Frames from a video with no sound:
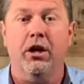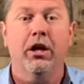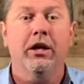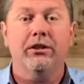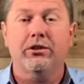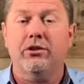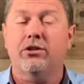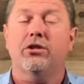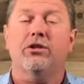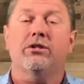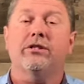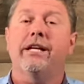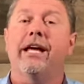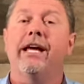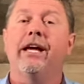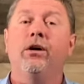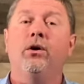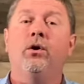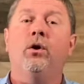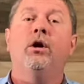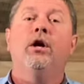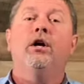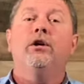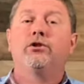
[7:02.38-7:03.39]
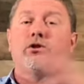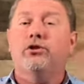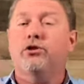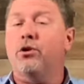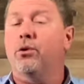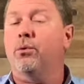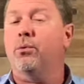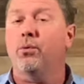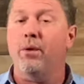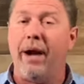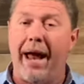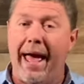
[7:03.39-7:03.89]
still
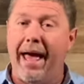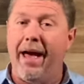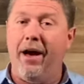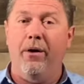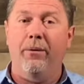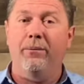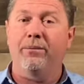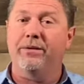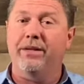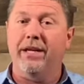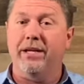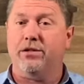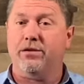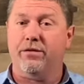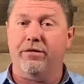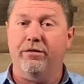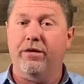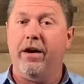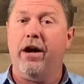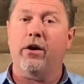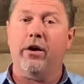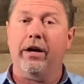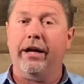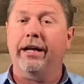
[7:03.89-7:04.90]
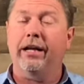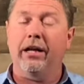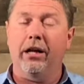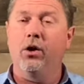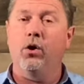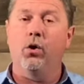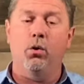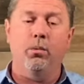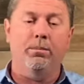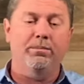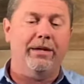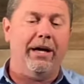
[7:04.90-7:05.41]
surround this very
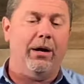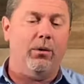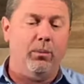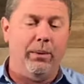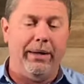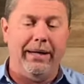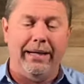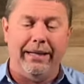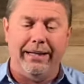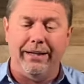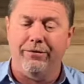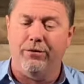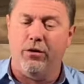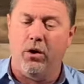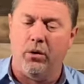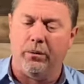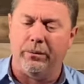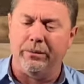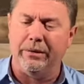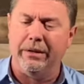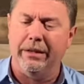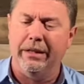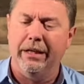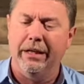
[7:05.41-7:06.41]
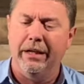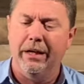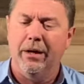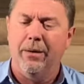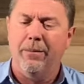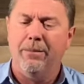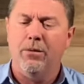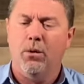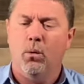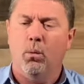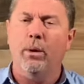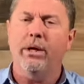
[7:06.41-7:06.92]
globe that we live on.
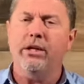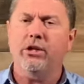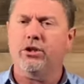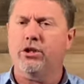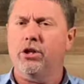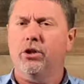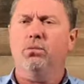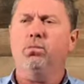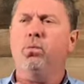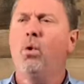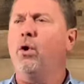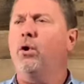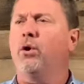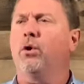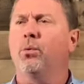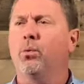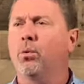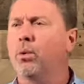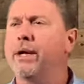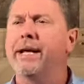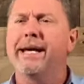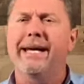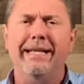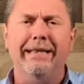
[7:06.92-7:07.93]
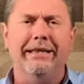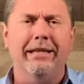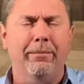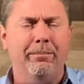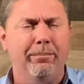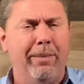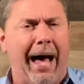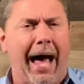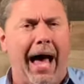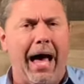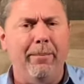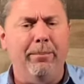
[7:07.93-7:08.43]
We should want to read the
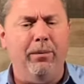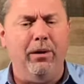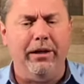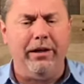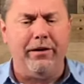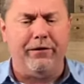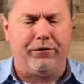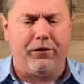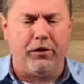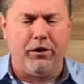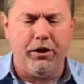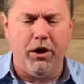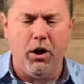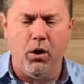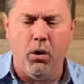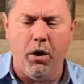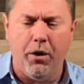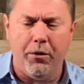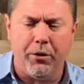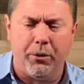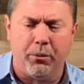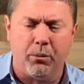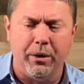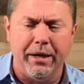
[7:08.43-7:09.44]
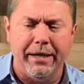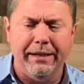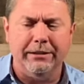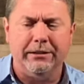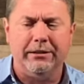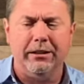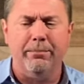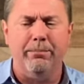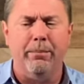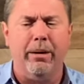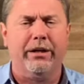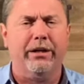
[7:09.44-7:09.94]
Bible if for no other
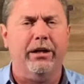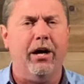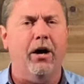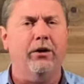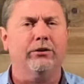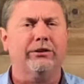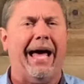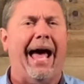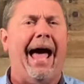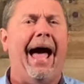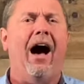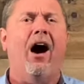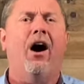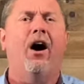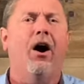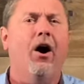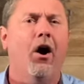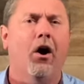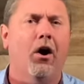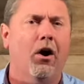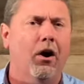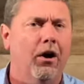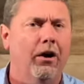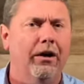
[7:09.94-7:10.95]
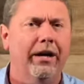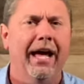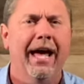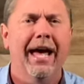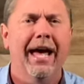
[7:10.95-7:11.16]
reason because how hard